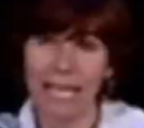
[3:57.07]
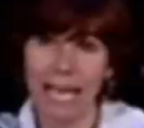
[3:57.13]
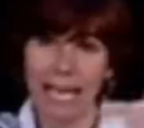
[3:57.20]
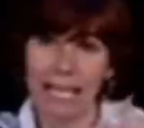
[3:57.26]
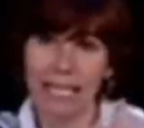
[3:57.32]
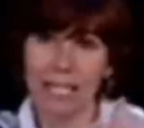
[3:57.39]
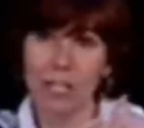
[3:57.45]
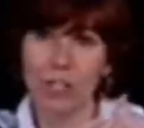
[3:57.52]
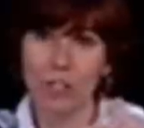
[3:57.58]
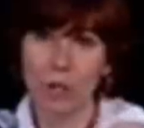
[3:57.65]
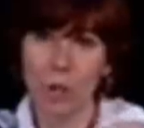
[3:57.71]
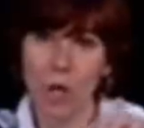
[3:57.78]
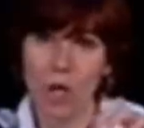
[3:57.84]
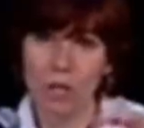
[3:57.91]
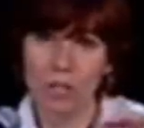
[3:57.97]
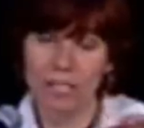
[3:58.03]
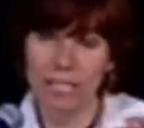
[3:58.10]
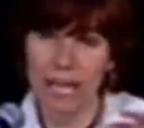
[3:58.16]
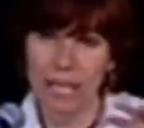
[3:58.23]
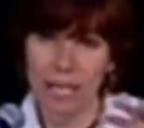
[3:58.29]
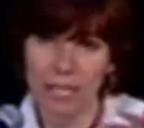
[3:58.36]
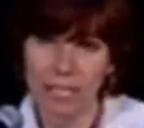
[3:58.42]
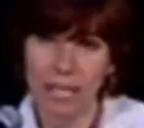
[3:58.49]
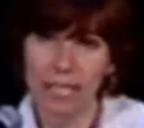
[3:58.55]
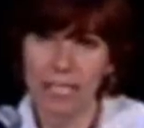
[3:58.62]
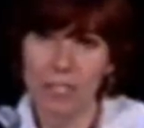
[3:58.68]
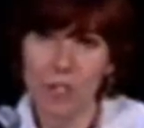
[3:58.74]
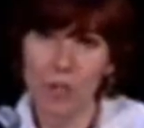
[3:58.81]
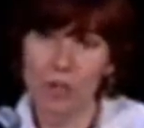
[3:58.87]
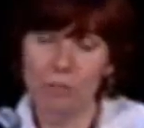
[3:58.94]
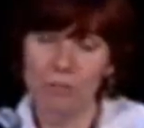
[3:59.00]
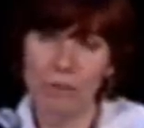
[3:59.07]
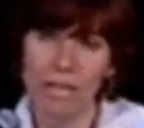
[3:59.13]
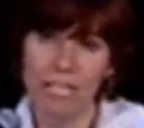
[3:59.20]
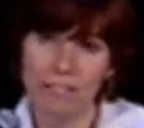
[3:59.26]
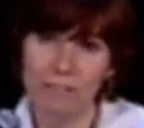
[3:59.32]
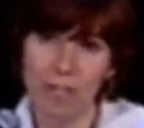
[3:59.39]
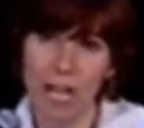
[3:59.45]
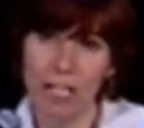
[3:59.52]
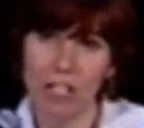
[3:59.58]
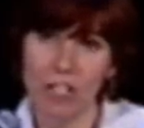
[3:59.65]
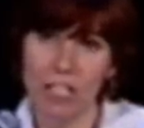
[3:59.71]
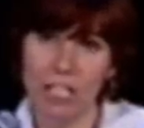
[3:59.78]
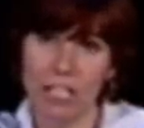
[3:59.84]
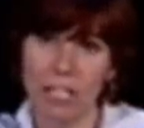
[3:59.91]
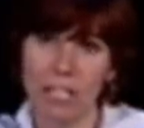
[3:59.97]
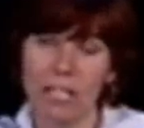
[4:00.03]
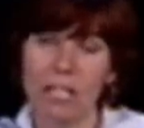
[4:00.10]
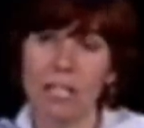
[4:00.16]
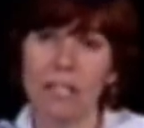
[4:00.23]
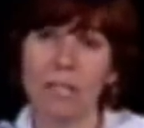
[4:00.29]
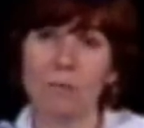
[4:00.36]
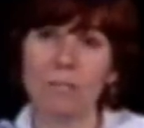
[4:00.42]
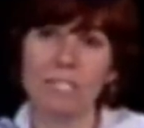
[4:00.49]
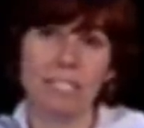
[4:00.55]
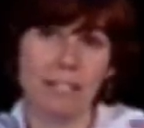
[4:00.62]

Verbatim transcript: Canada could no longer set an internal price for energy that was